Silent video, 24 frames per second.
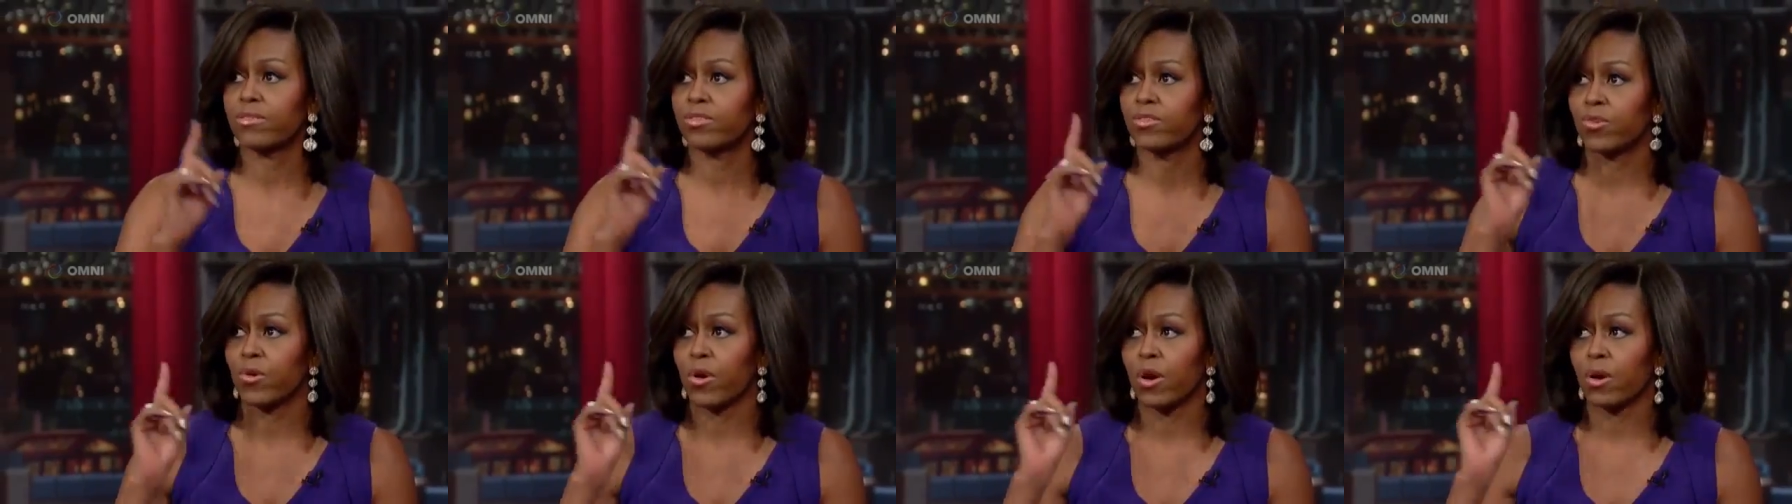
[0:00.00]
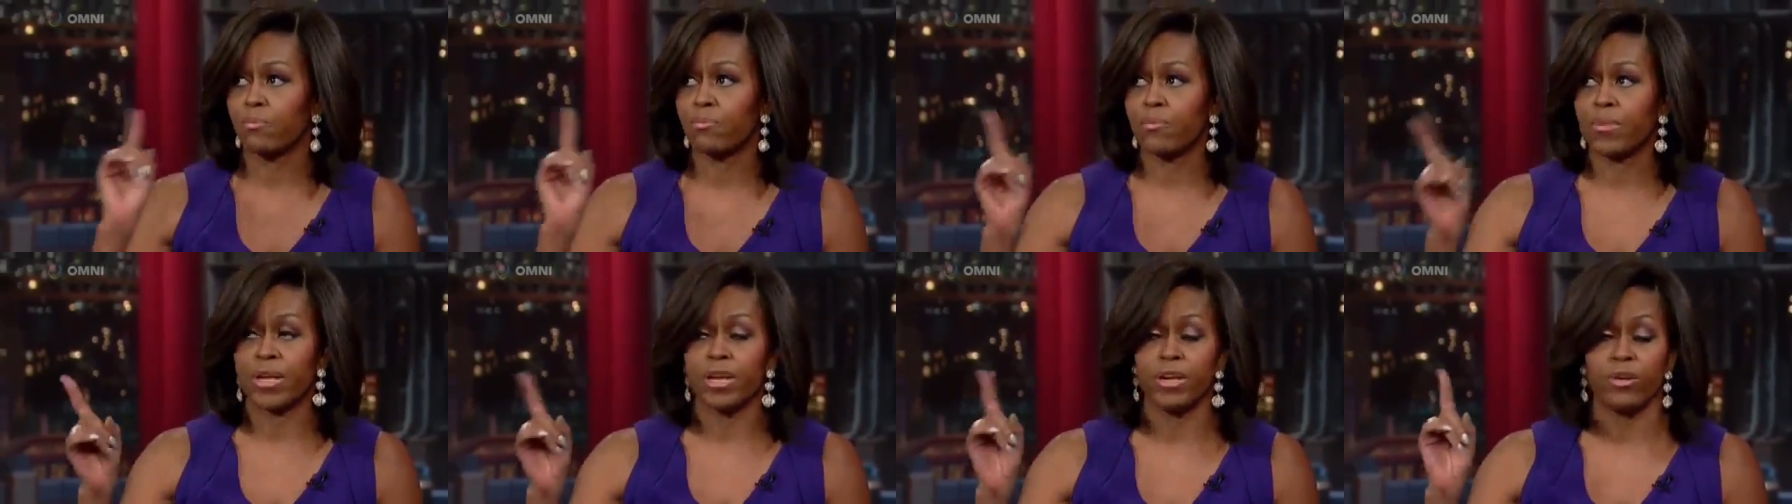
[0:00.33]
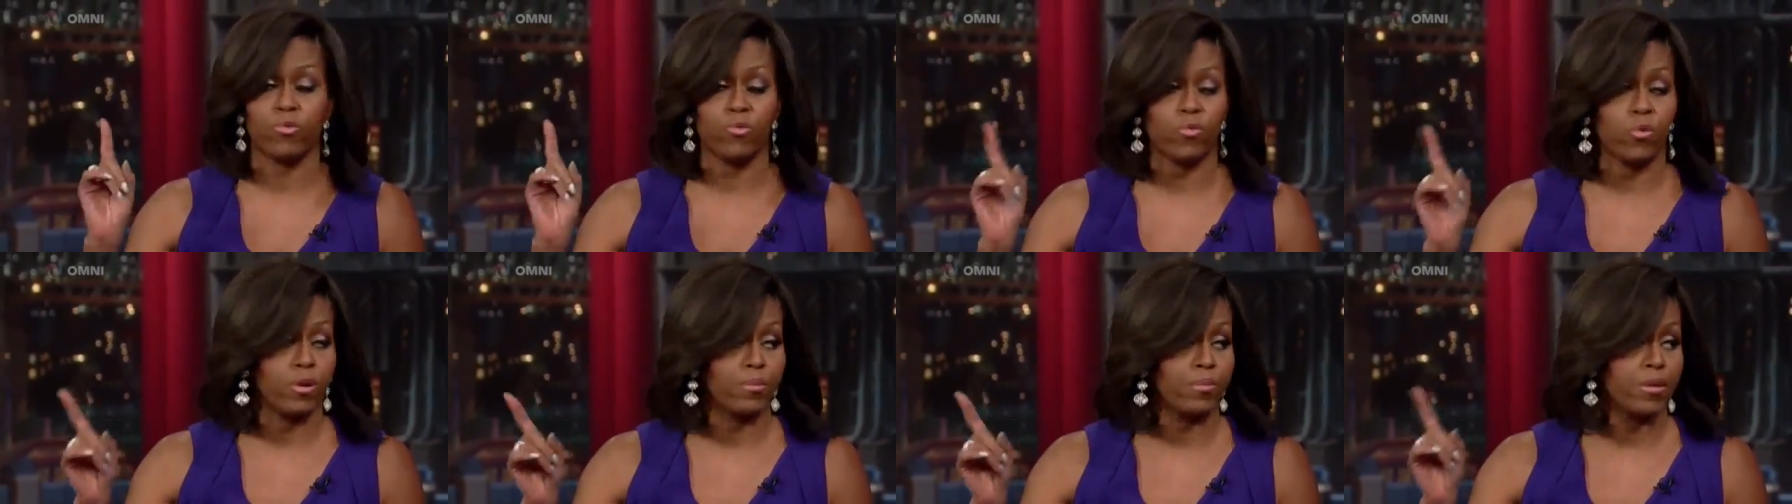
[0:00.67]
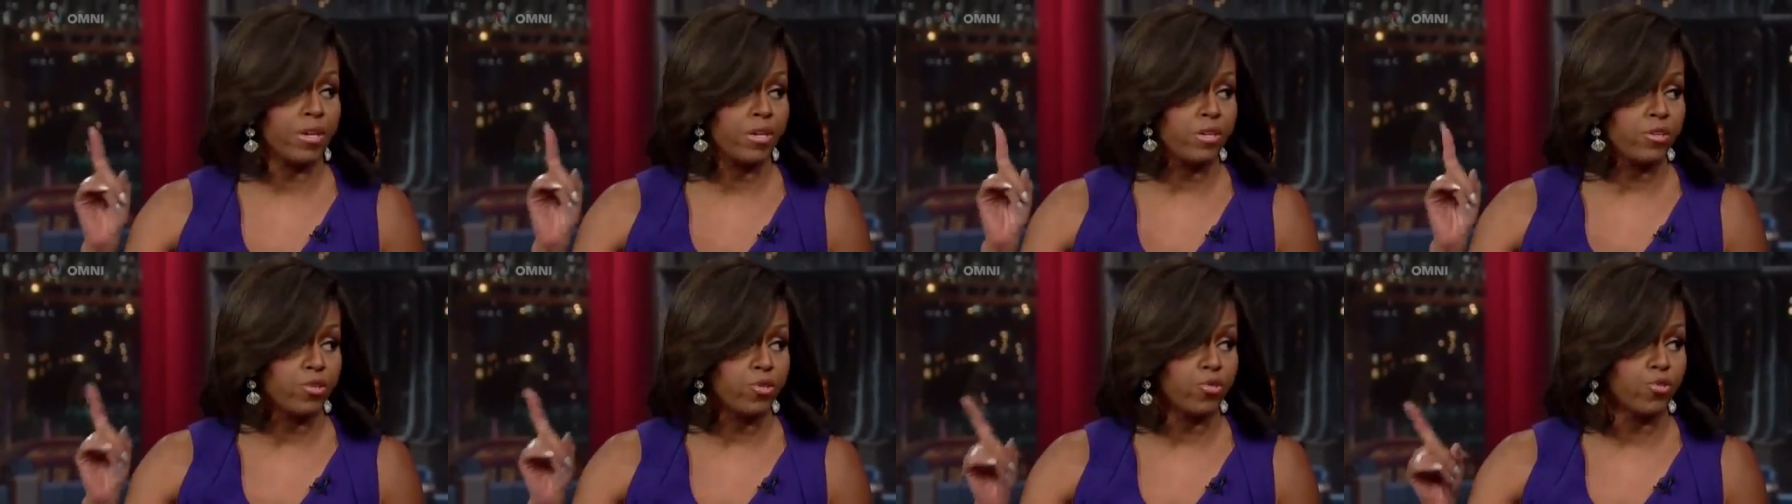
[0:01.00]
to our men and
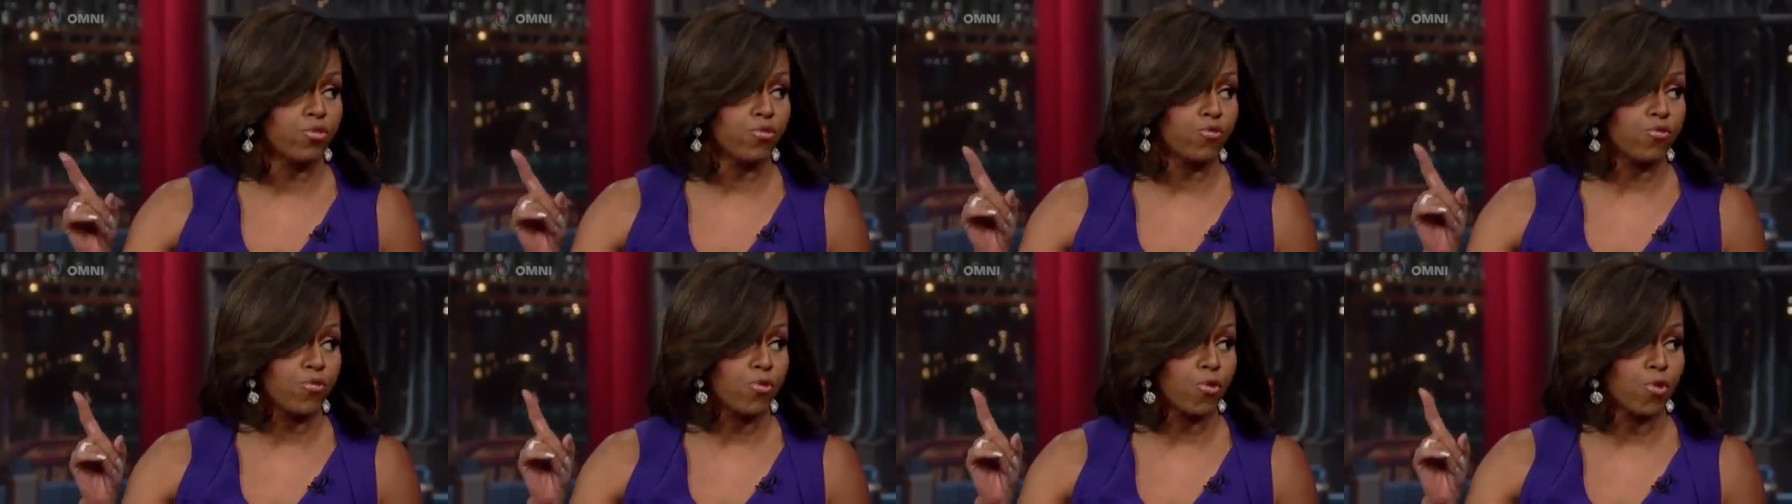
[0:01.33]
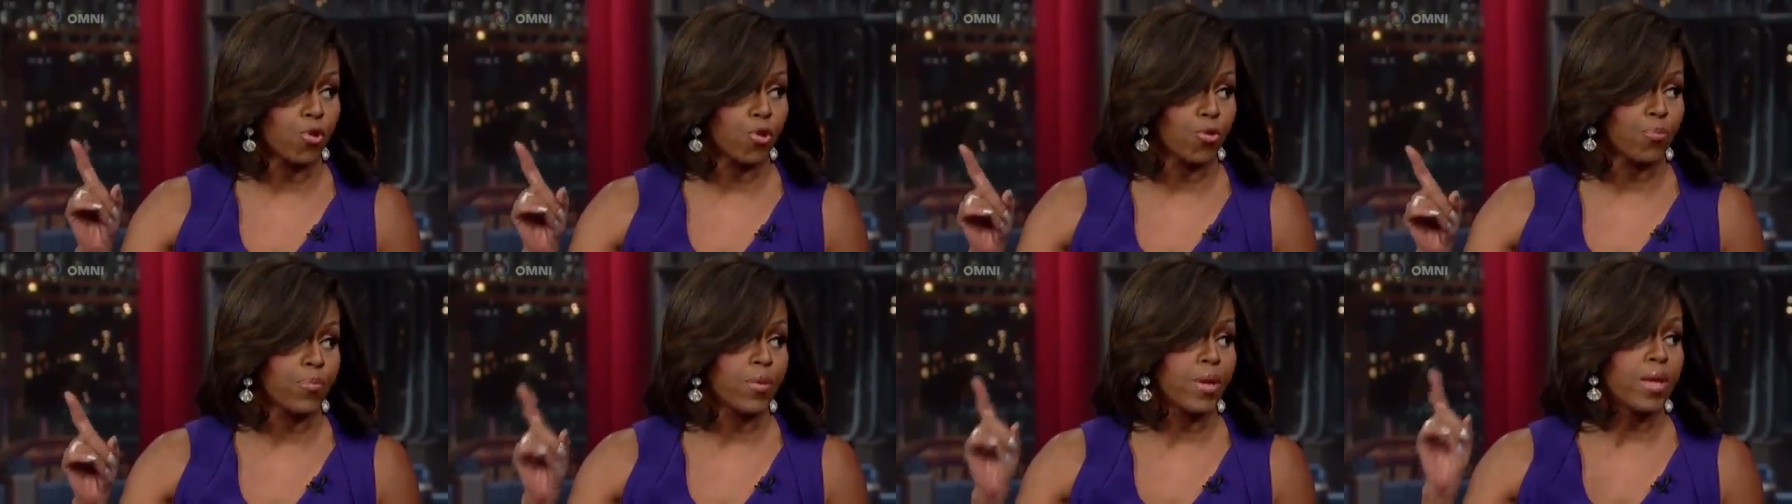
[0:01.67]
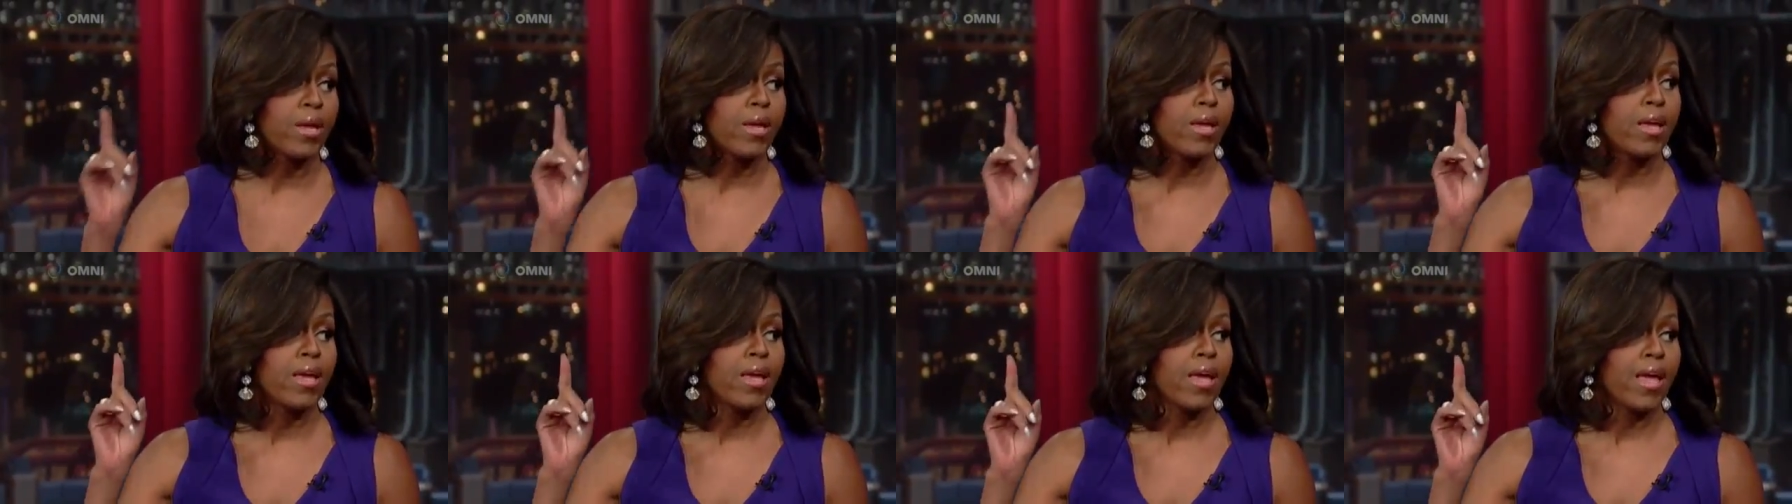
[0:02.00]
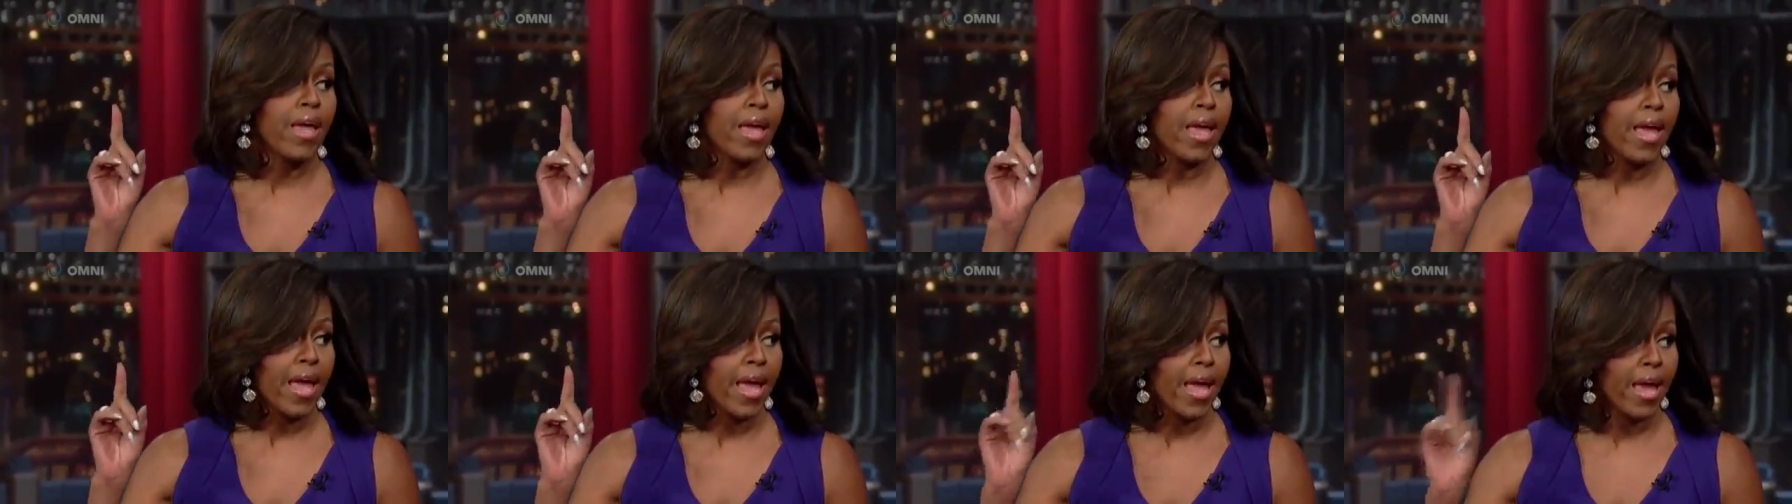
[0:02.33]
women in uniform
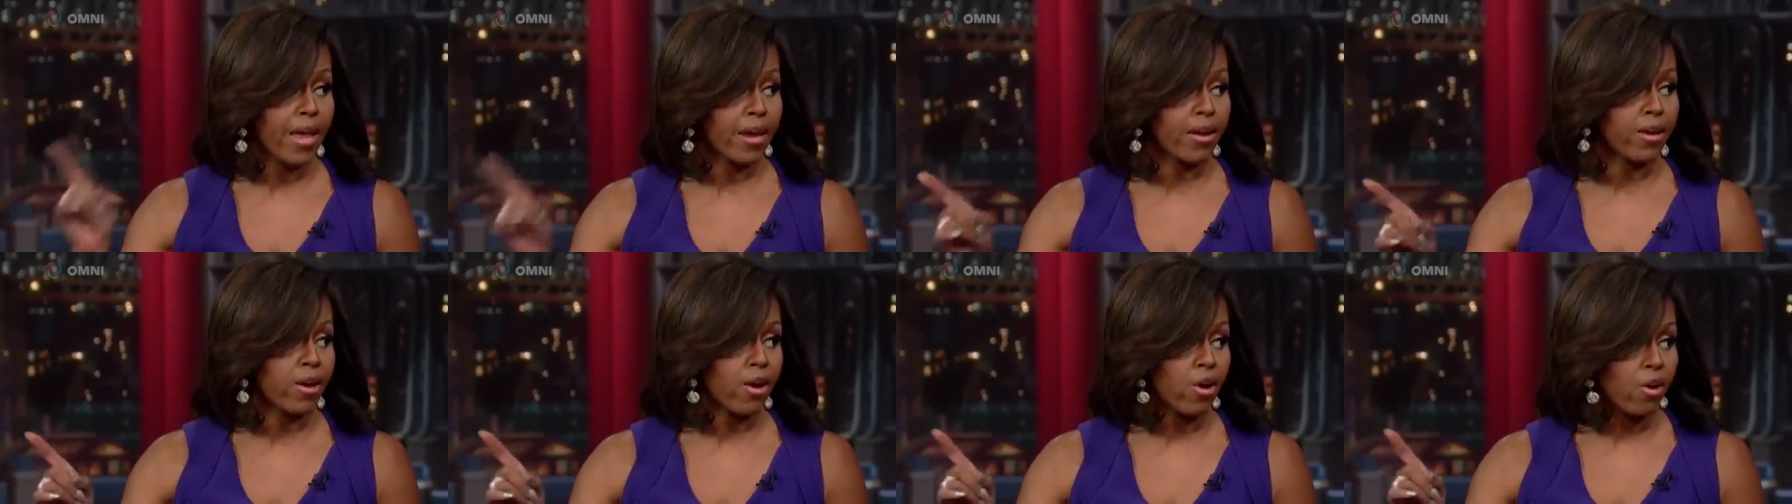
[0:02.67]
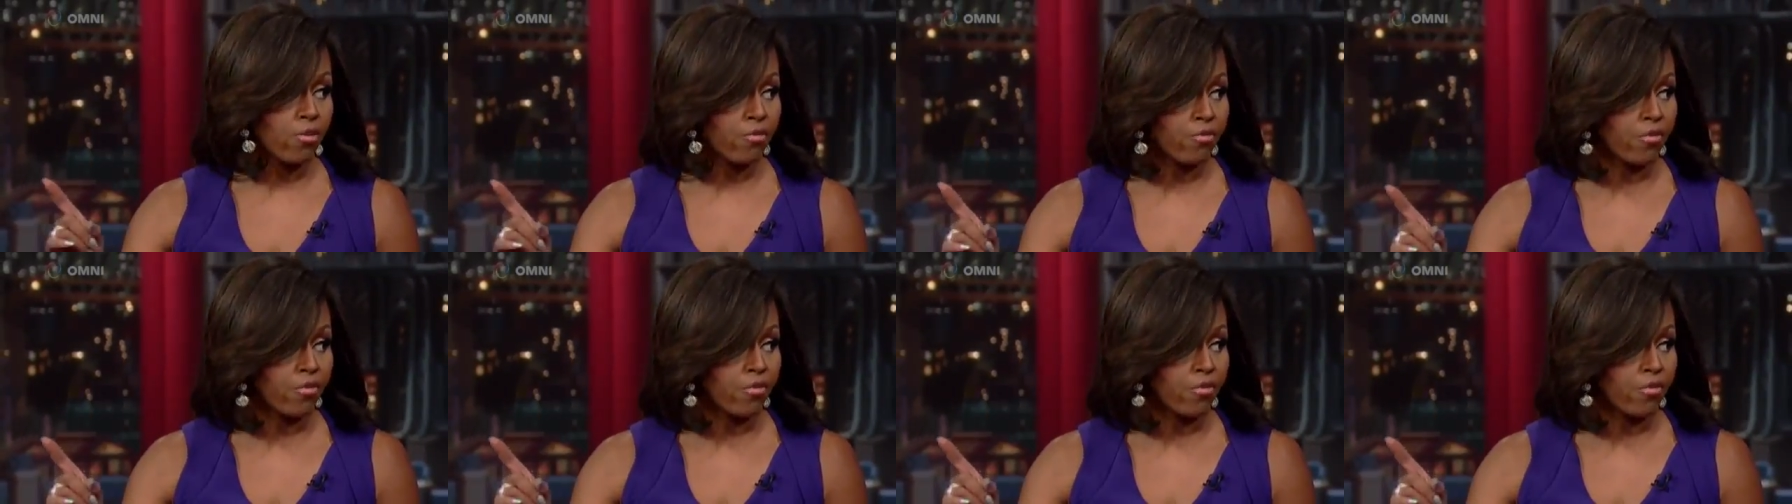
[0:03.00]
and our